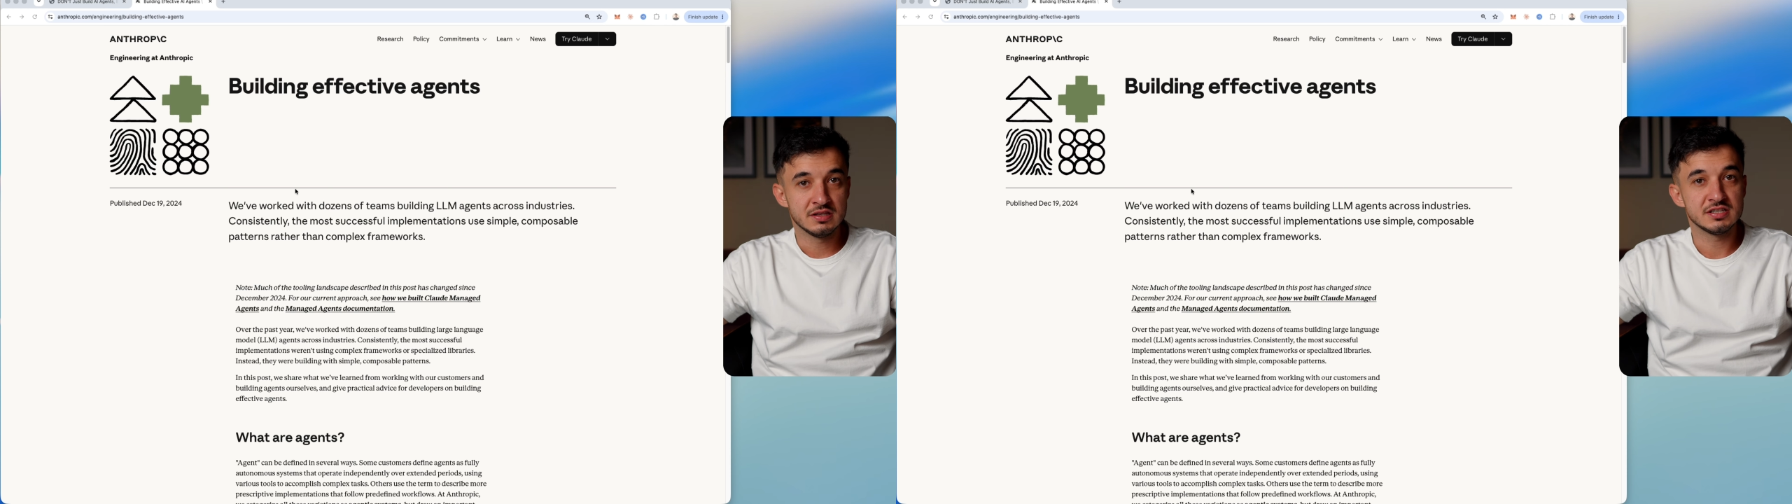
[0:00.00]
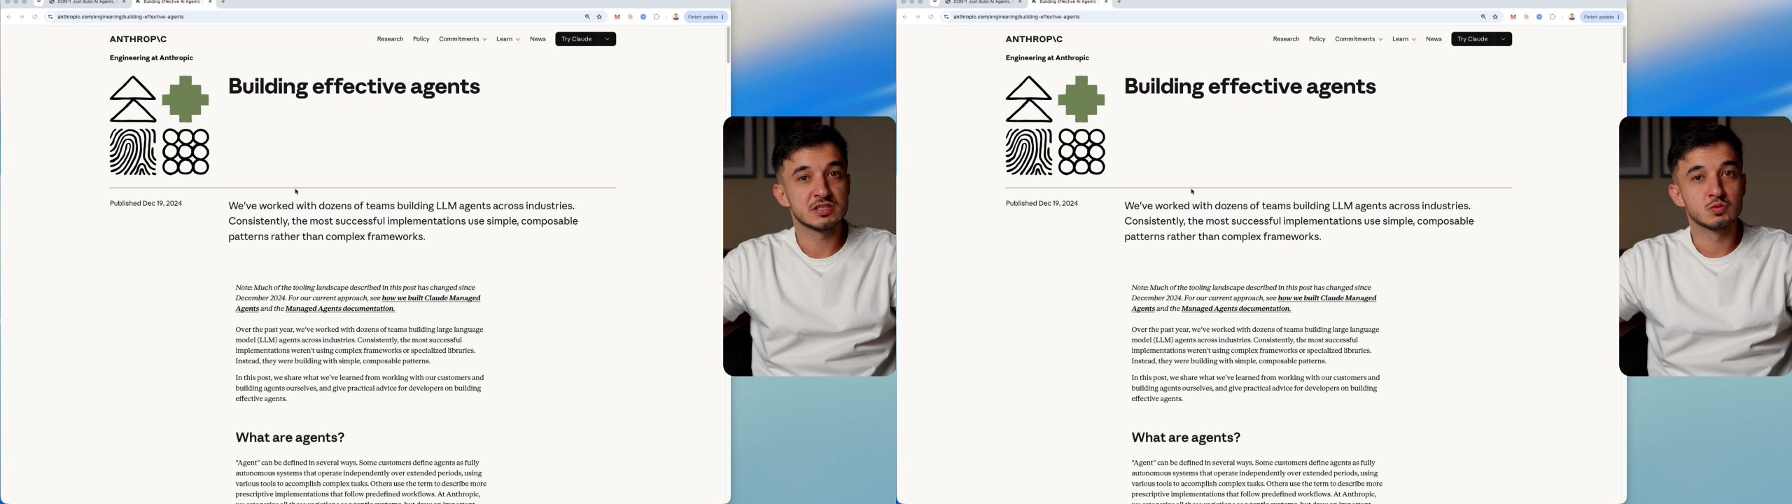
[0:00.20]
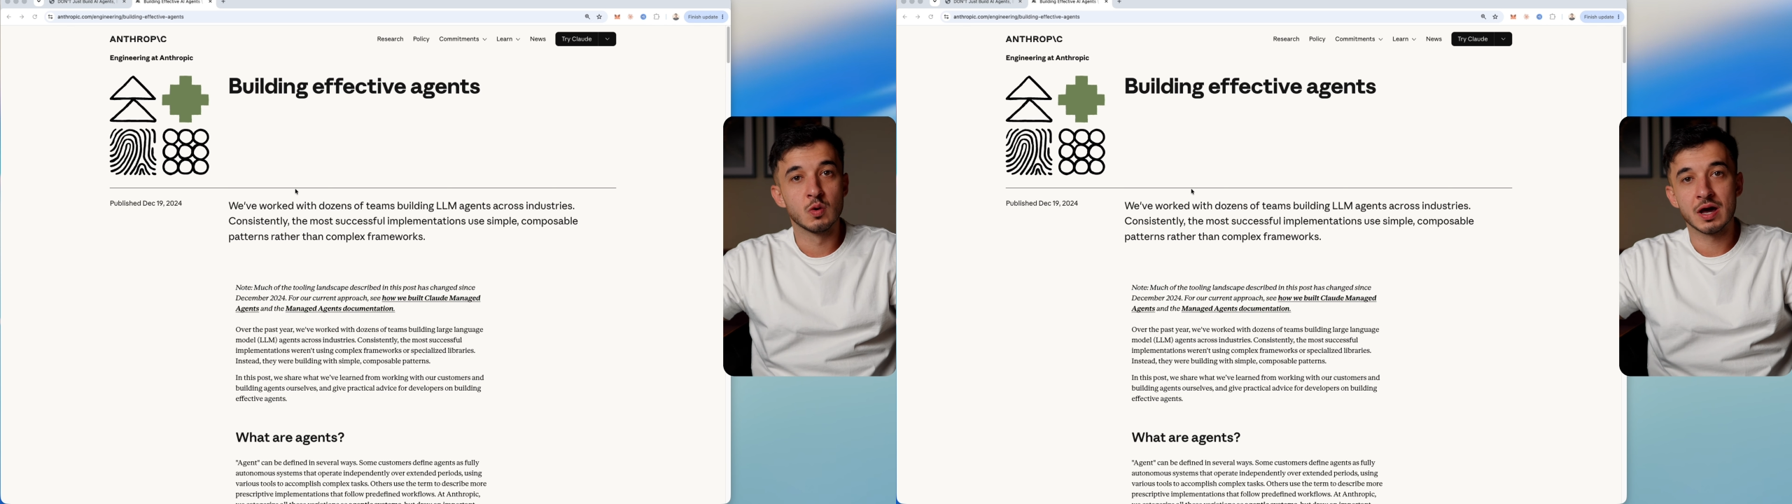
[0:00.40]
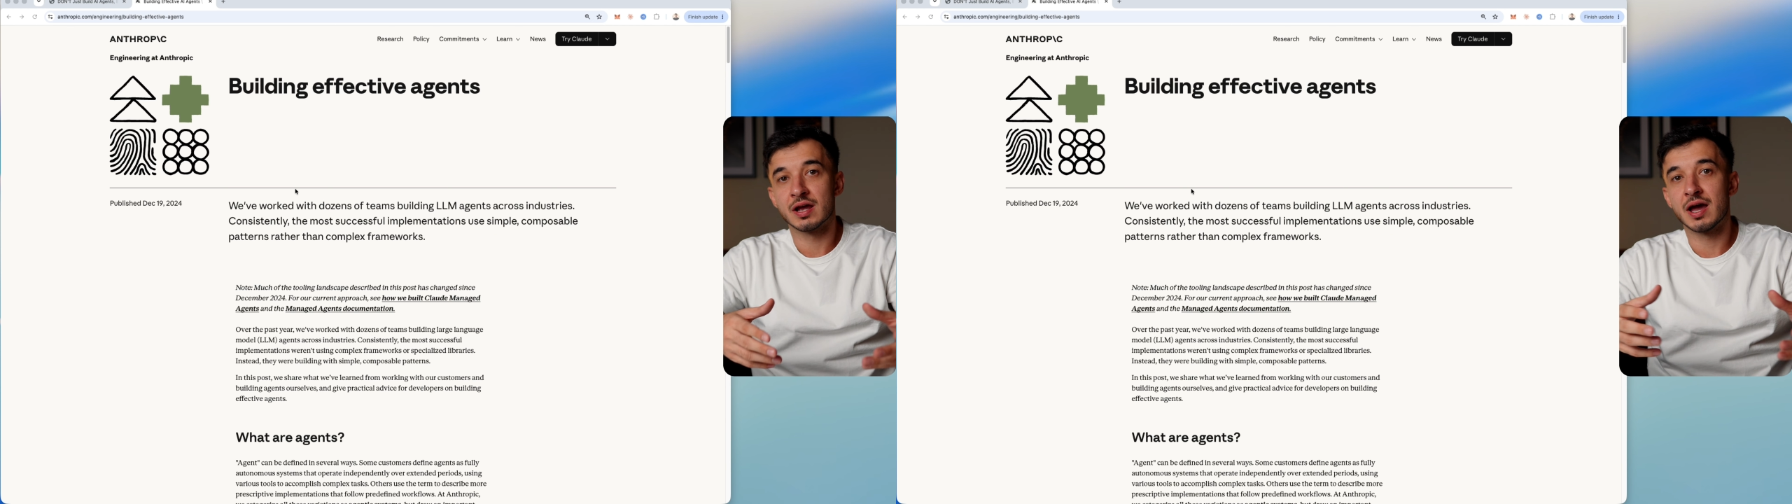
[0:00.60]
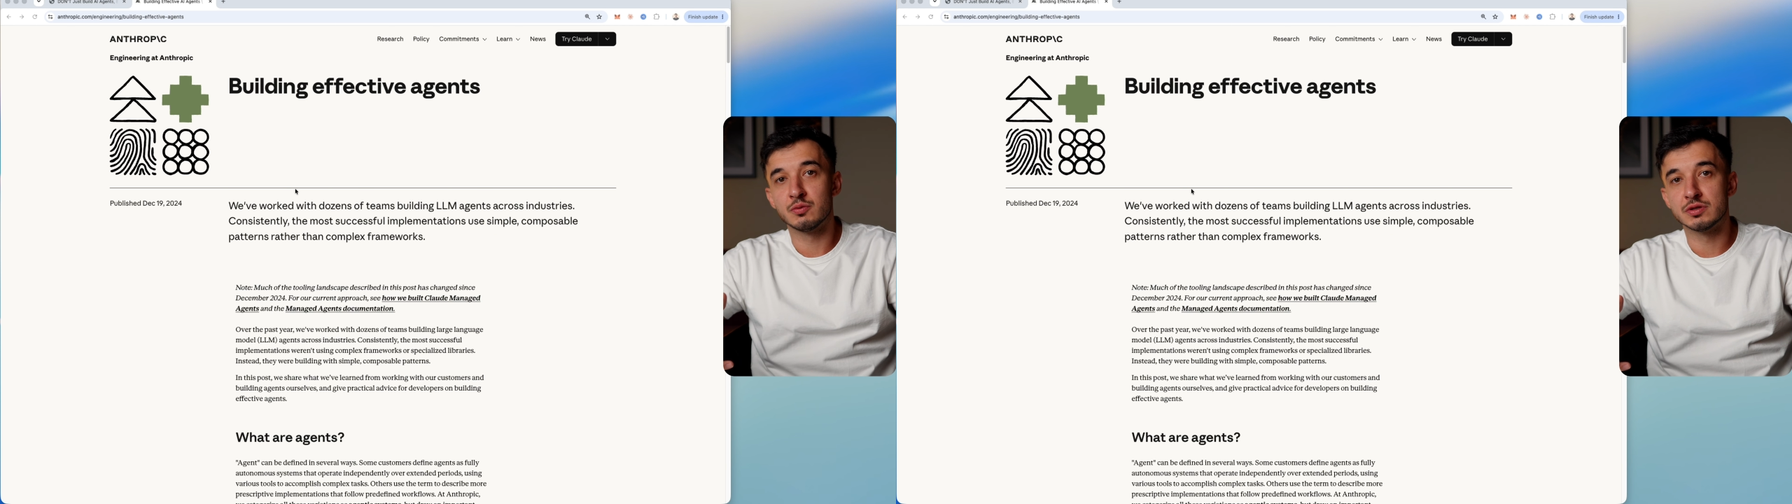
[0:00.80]
this is one
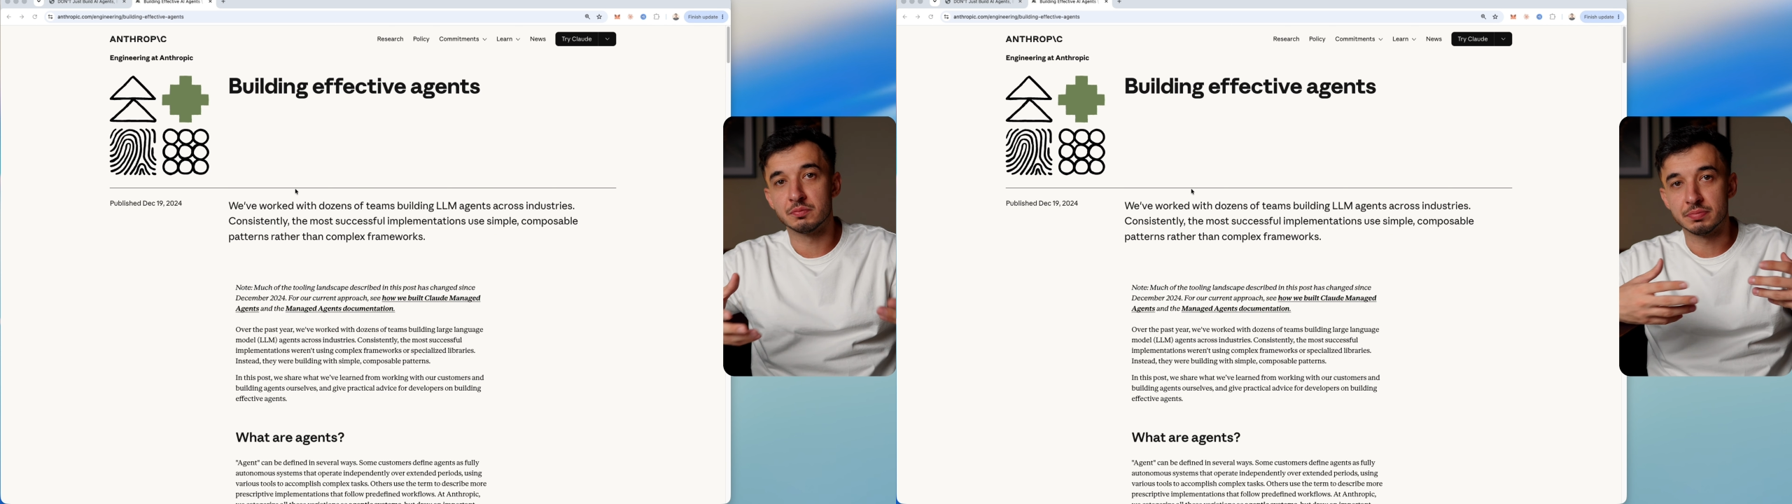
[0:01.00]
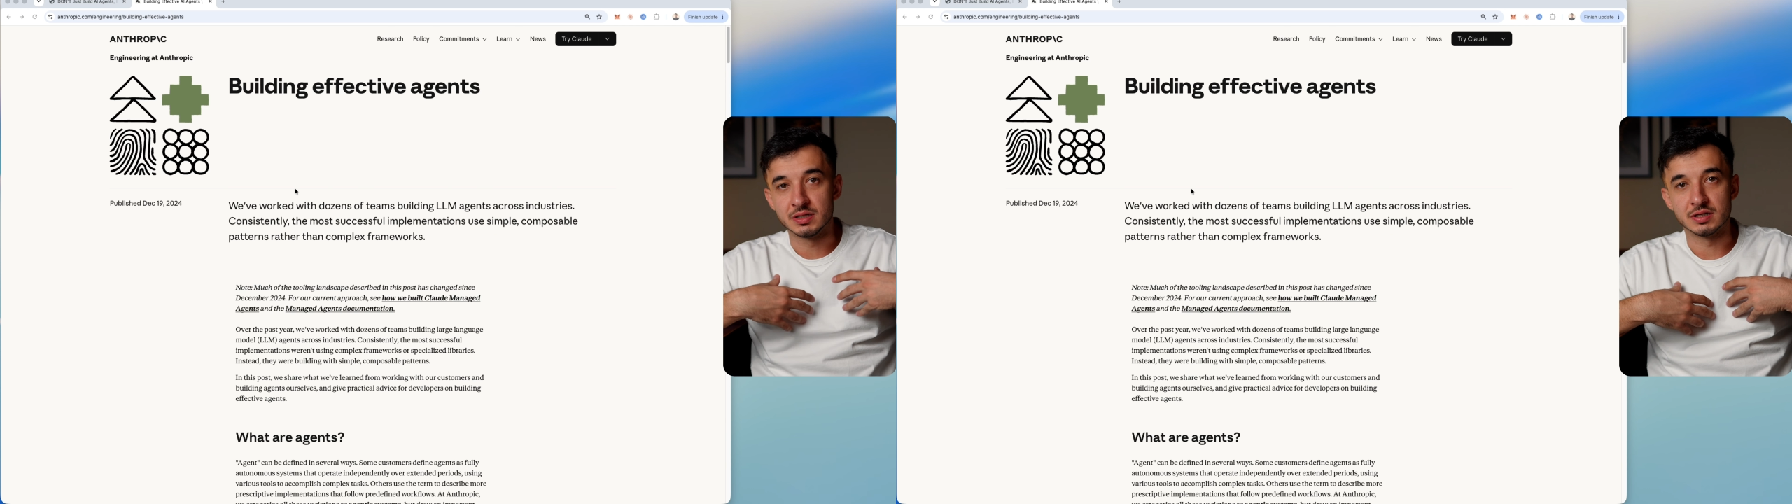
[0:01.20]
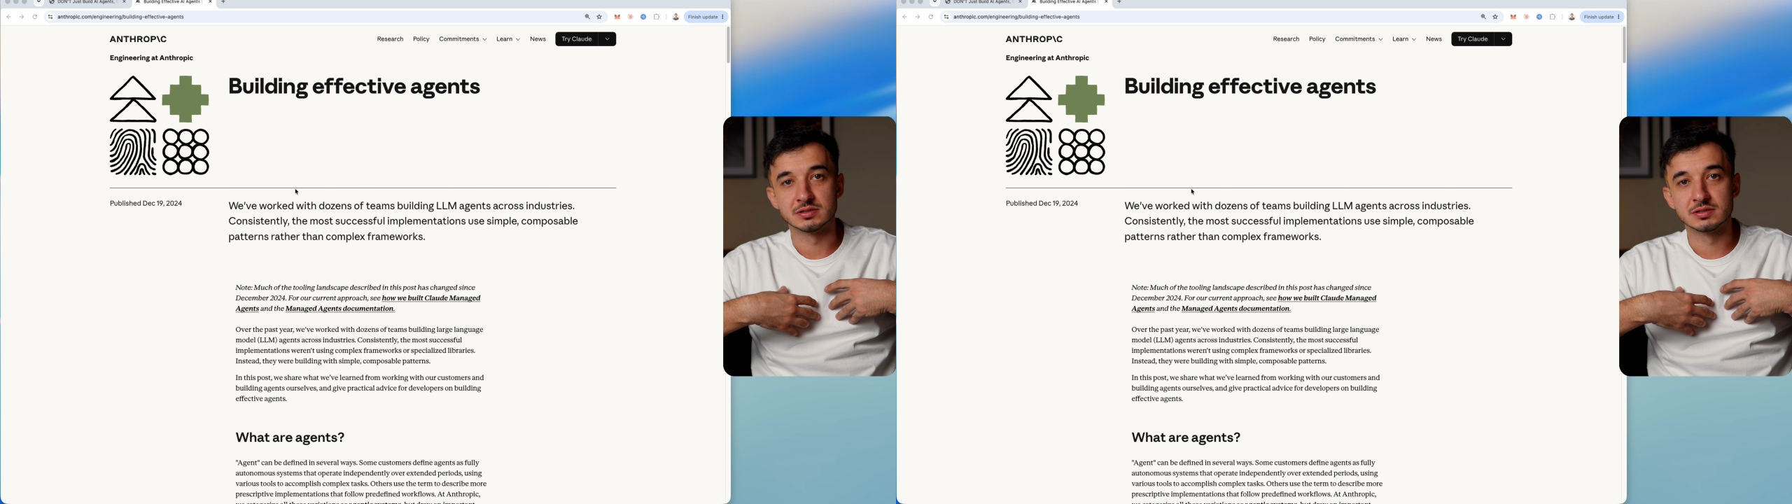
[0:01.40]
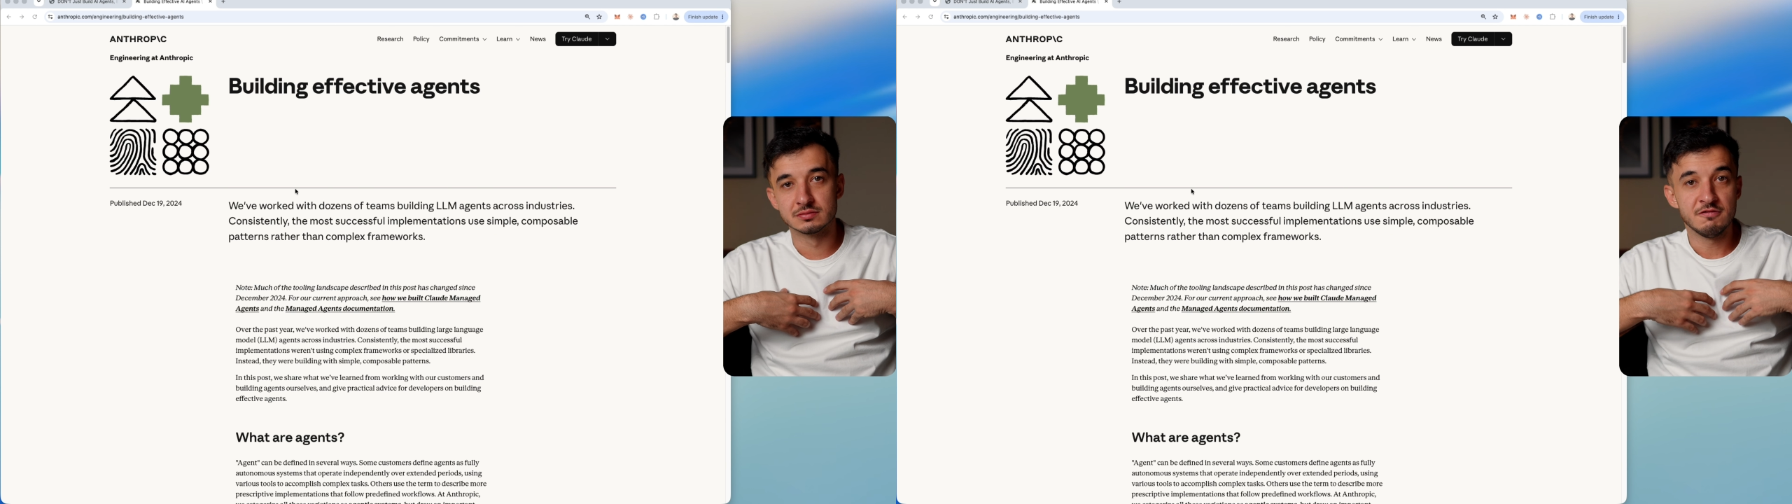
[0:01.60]
guy with opinions.